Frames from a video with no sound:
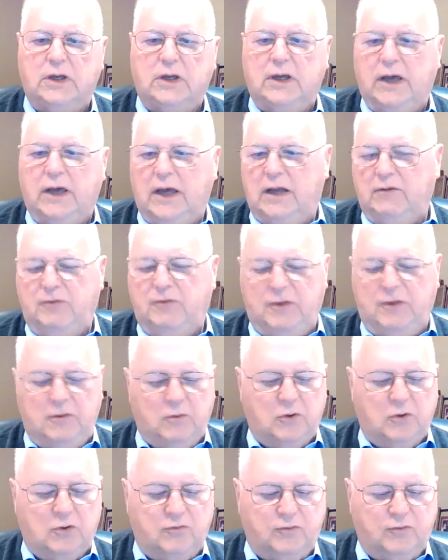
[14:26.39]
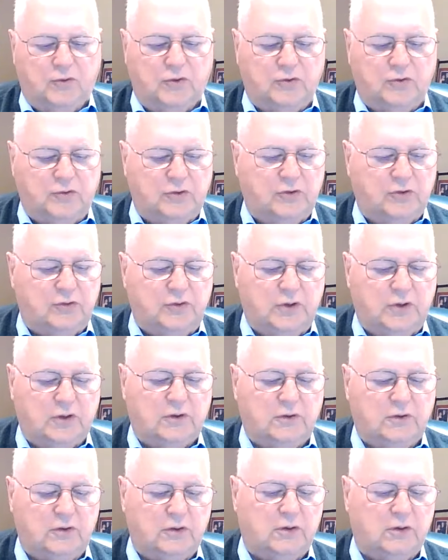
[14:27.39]
And if he would have forced this
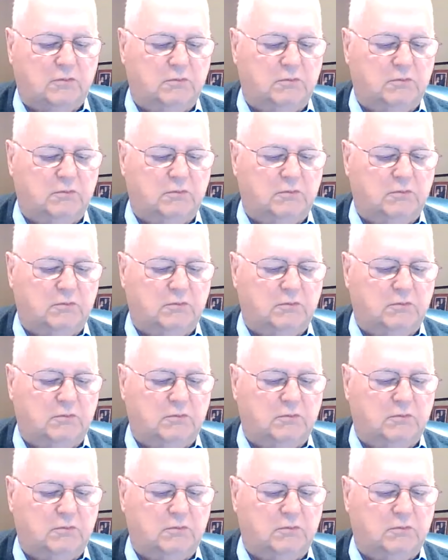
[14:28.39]
dealer to,